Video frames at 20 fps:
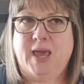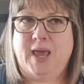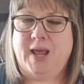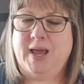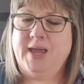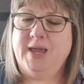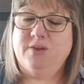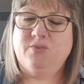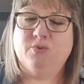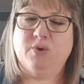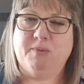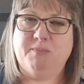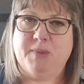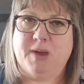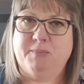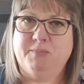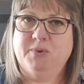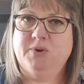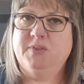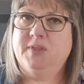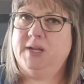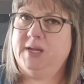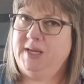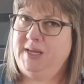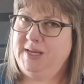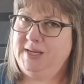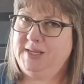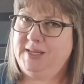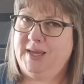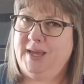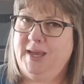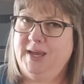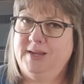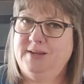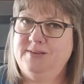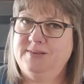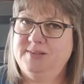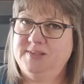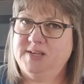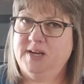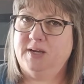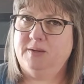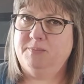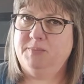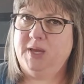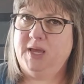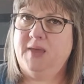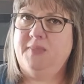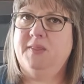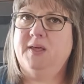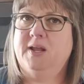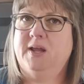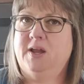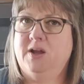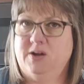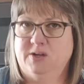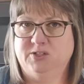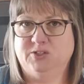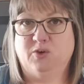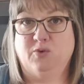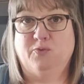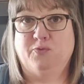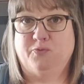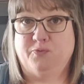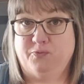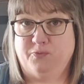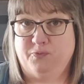And I had remembered that I had canned some, and then I also